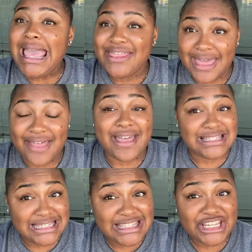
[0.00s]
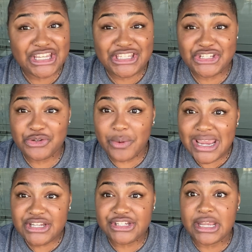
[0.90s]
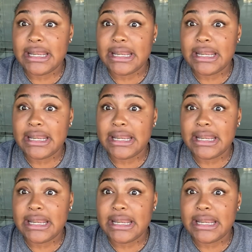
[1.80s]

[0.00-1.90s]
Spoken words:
That's a sticky situation.